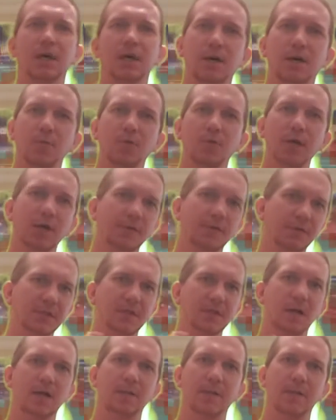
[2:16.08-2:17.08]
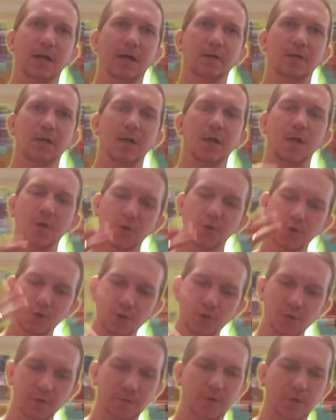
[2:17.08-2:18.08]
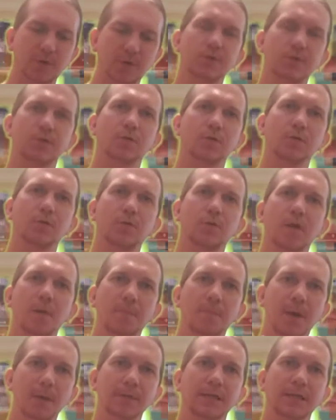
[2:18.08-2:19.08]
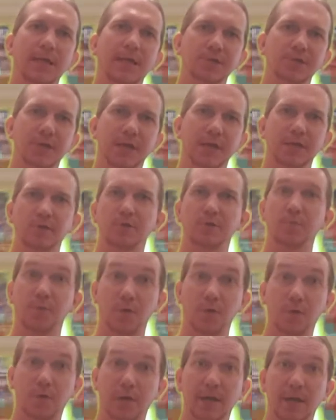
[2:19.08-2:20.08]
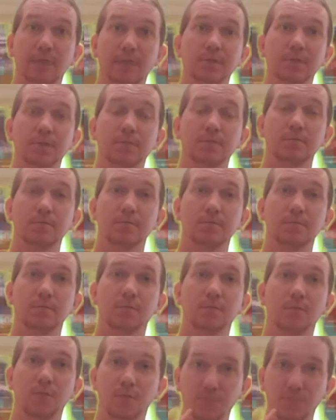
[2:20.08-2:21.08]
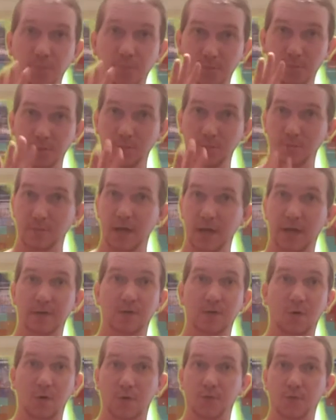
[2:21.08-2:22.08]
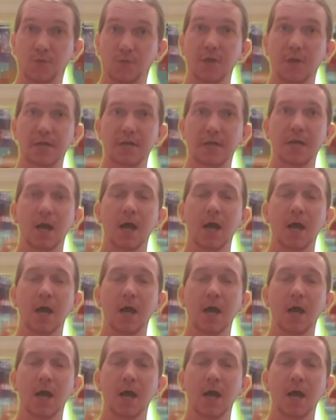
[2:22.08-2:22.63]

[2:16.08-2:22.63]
We often talk about universal public education programs that are free.